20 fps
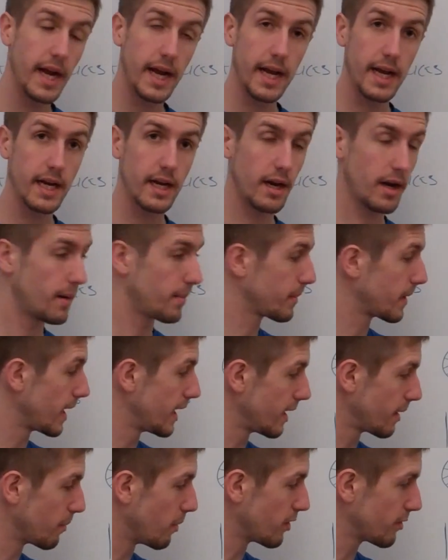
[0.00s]
I ended up
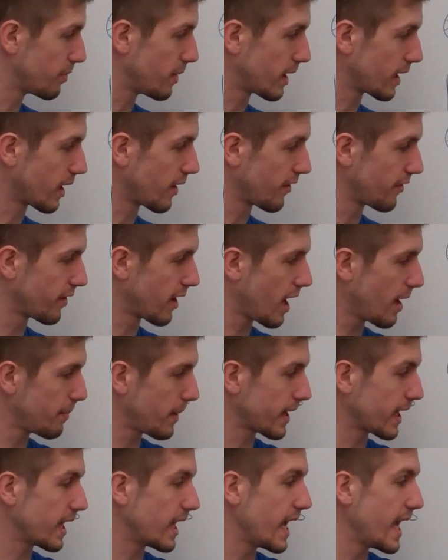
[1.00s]
multiplying on the top,
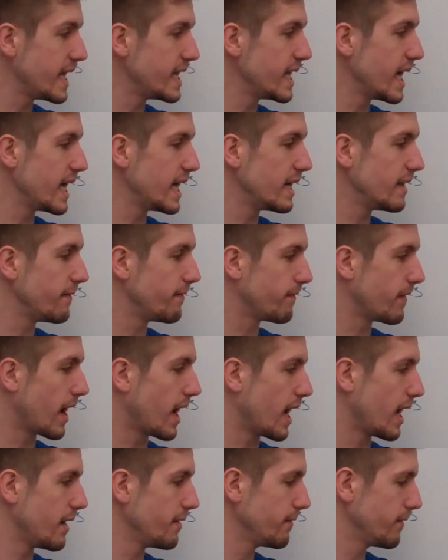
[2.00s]
I get
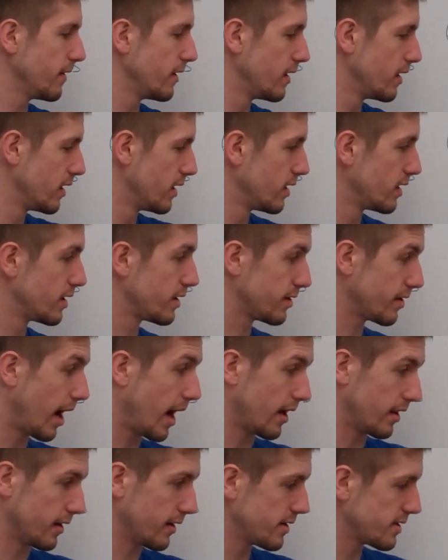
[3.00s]

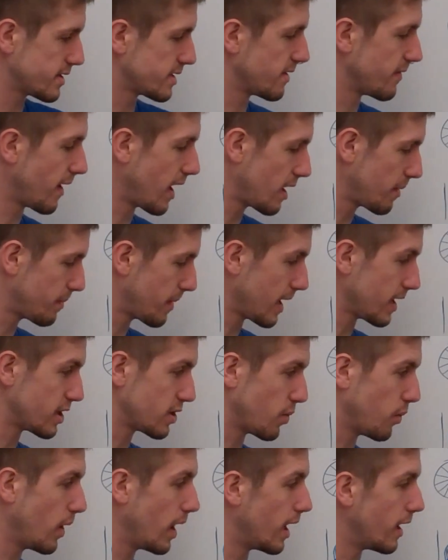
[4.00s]
$885 divided by
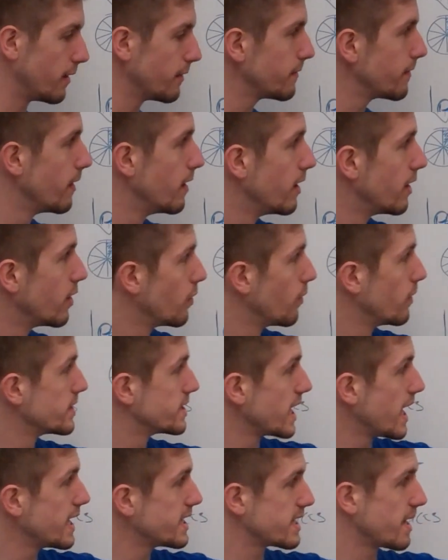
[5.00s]
12,
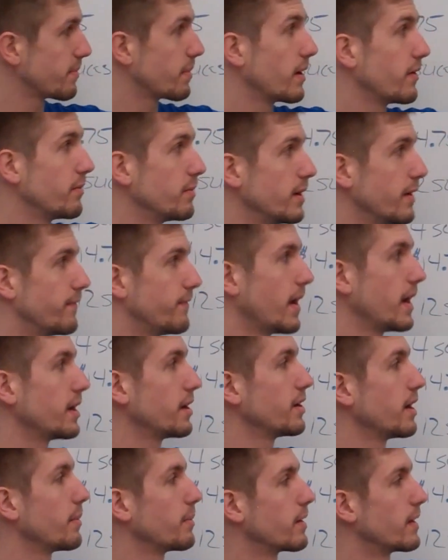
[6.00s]
which ends up giving me a
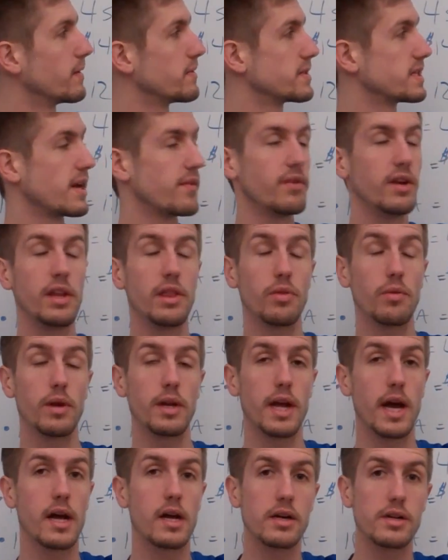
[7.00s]
final number of
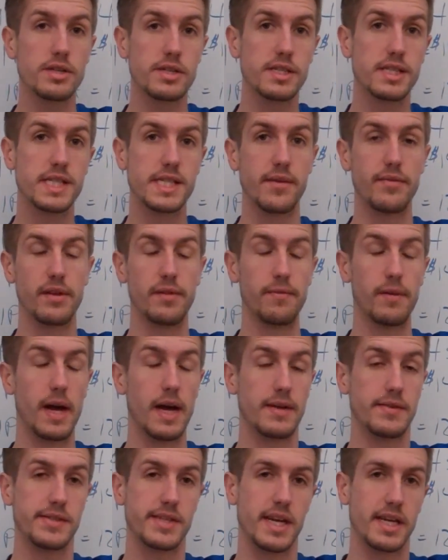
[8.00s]

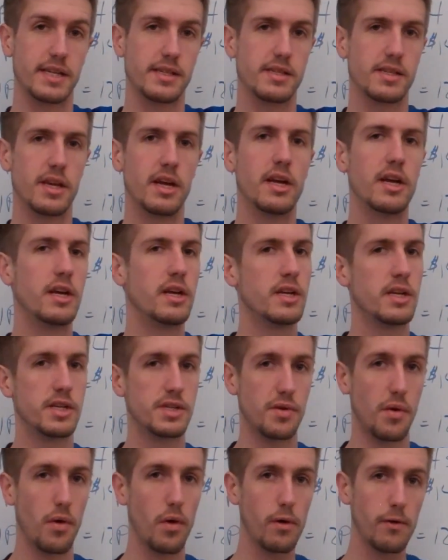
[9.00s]
$73.75.
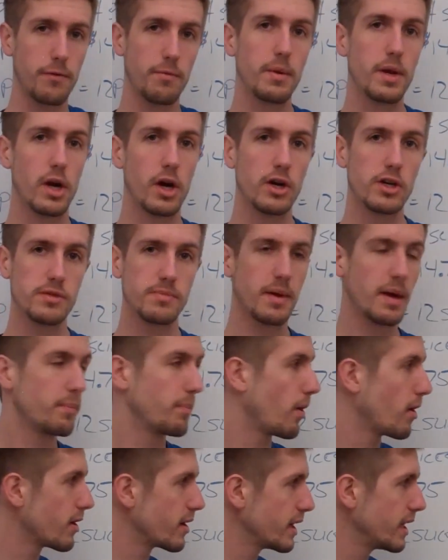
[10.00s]
So in order for me to host my
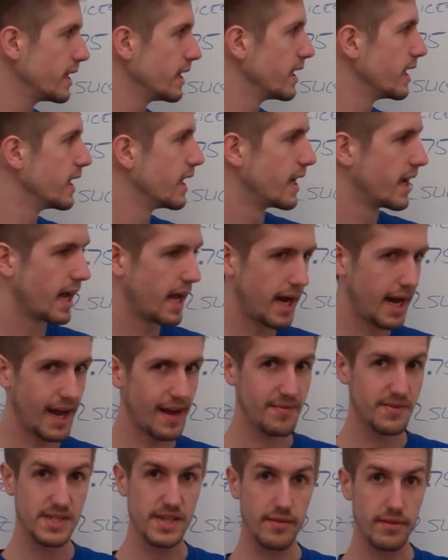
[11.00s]
party, and I
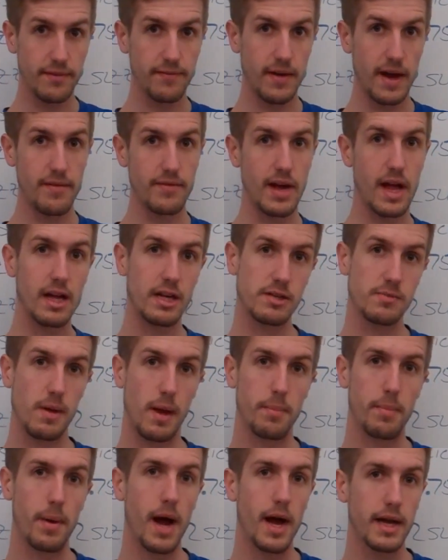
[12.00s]
have $75 in
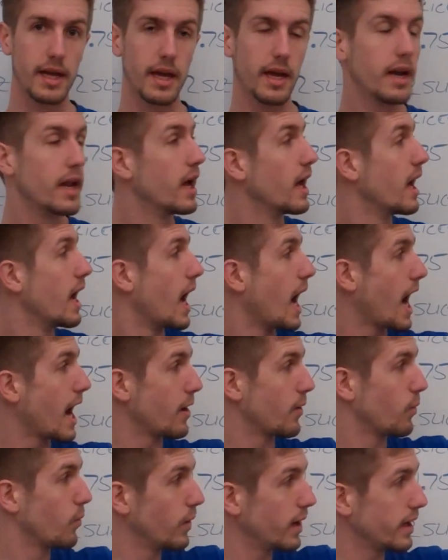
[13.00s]
my pocket, I
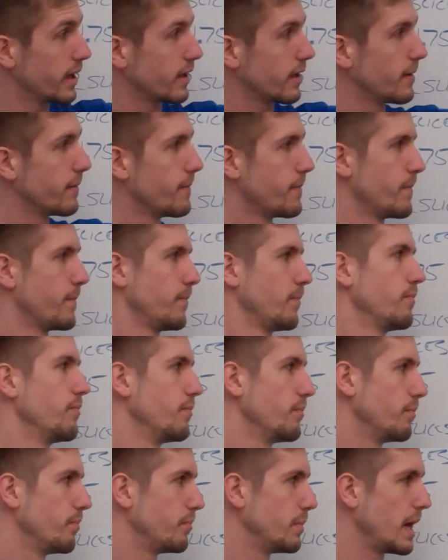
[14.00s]
will
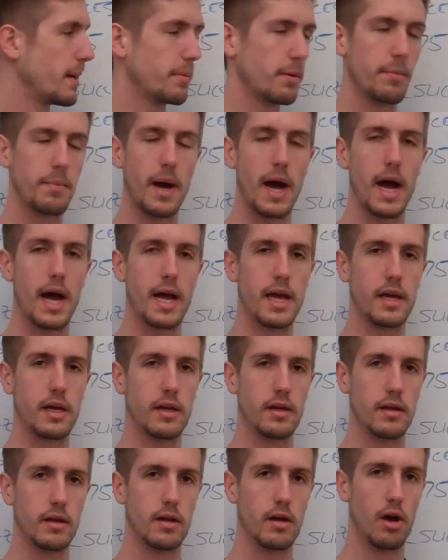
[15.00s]
be able to buy
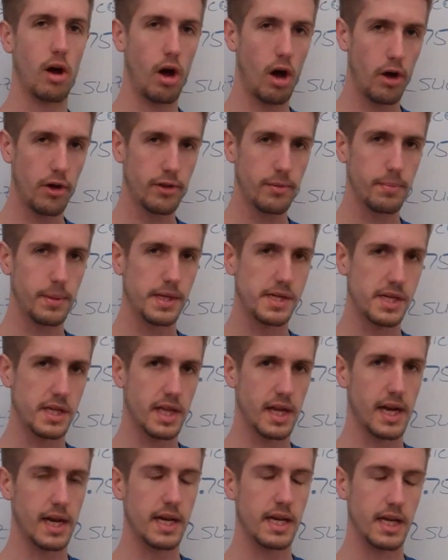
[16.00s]
all the pizza
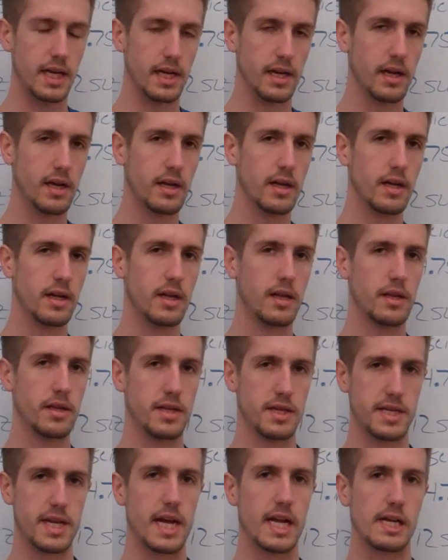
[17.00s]
that I need
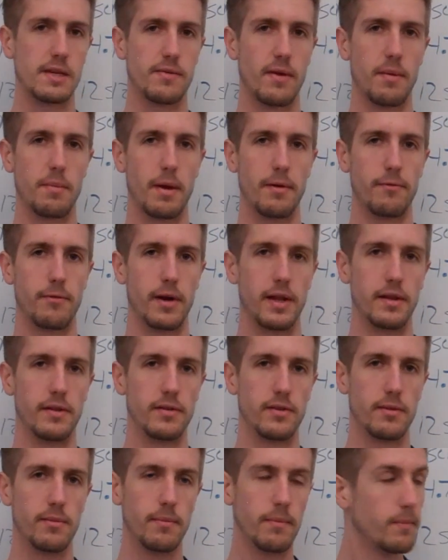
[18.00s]
to satisfy my
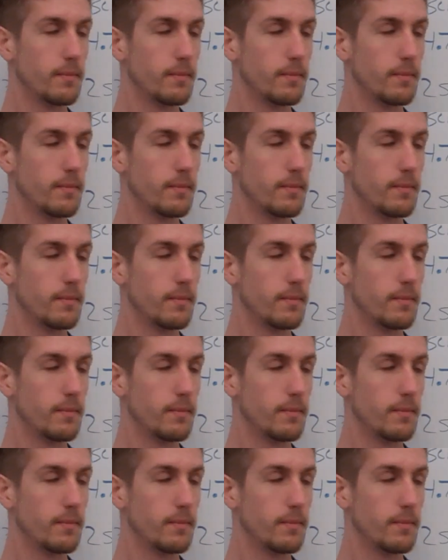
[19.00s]
friends.